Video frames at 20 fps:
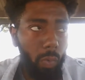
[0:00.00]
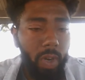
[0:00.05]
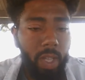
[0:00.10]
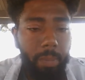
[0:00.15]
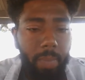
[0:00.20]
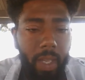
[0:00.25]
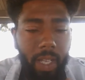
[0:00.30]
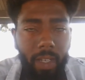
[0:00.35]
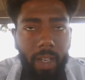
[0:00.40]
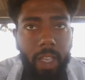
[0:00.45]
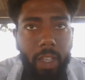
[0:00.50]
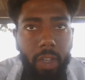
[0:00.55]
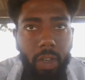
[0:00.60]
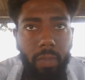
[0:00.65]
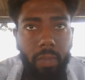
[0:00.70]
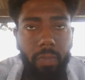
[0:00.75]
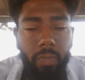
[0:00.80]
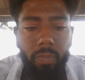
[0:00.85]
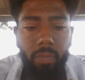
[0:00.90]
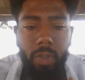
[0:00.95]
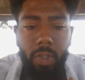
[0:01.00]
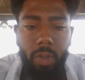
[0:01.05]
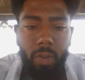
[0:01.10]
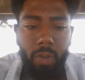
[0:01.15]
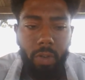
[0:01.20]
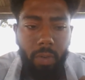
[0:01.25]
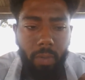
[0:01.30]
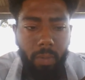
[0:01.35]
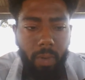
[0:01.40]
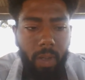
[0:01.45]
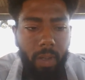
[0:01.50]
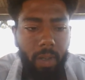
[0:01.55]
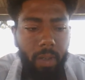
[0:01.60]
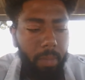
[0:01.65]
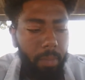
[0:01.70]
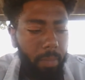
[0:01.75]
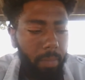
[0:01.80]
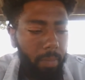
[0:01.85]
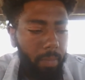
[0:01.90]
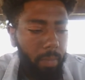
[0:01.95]
reaping like your your your
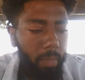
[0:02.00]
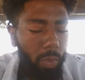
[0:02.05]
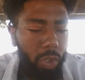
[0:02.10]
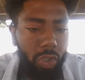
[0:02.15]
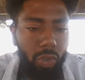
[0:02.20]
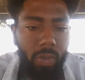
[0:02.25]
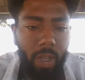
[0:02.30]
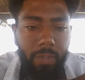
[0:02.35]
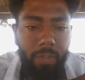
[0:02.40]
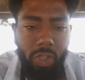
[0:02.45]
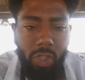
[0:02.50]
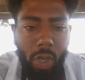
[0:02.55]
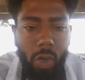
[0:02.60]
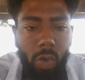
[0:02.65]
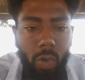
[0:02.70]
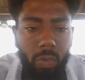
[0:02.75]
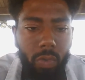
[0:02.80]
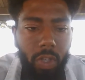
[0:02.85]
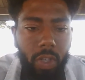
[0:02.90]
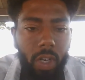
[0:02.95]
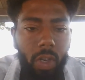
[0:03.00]
um, what you have sown.